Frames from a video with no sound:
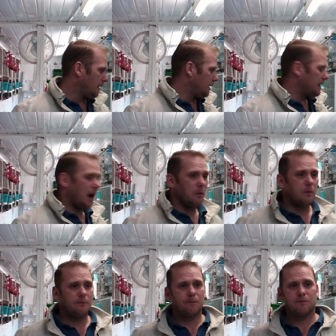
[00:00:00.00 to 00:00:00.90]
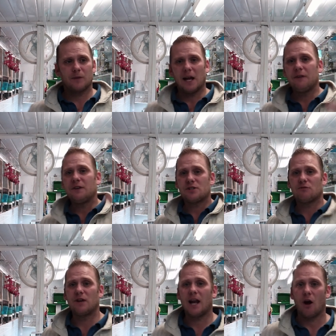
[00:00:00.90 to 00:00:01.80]
Now, if it's a
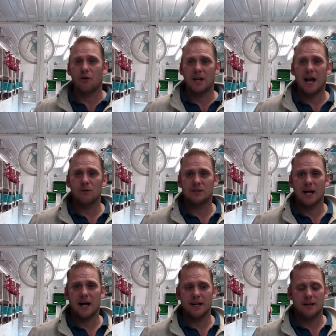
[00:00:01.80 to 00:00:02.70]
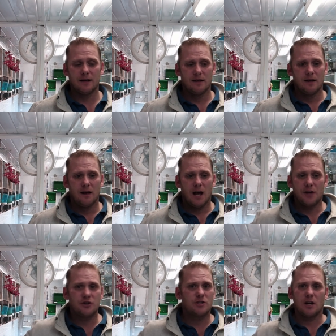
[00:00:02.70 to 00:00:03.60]
really hot day outside, uh,
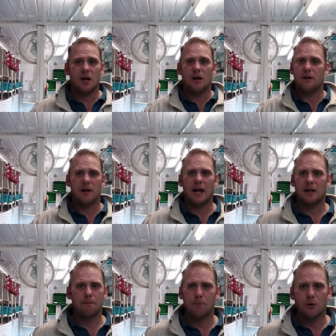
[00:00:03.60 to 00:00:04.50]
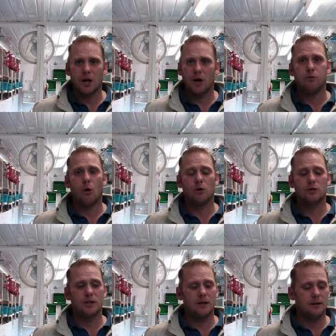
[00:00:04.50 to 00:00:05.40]
just like a bucket of
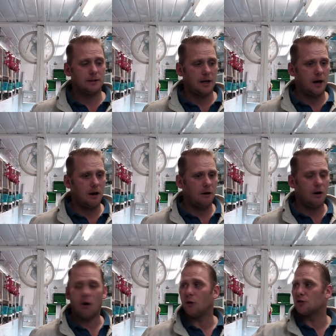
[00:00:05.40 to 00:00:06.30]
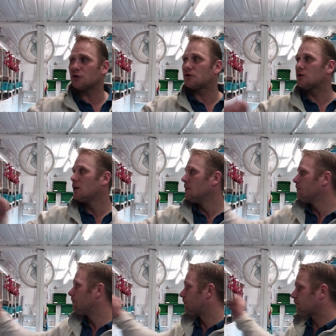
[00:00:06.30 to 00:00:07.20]
water uh, or just
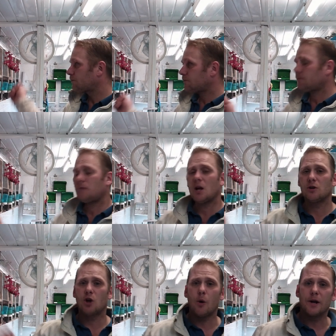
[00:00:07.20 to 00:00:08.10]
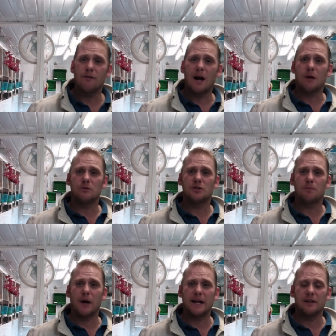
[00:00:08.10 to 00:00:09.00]
going around
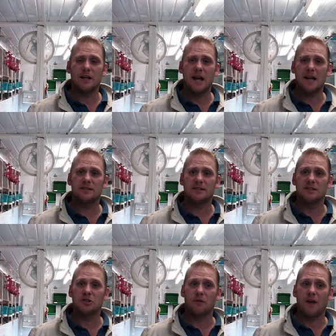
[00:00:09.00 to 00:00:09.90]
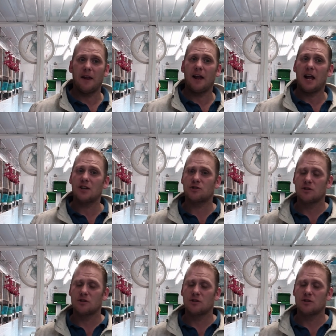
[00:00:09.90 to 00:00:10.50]
spraying the nests and stuff like that. That's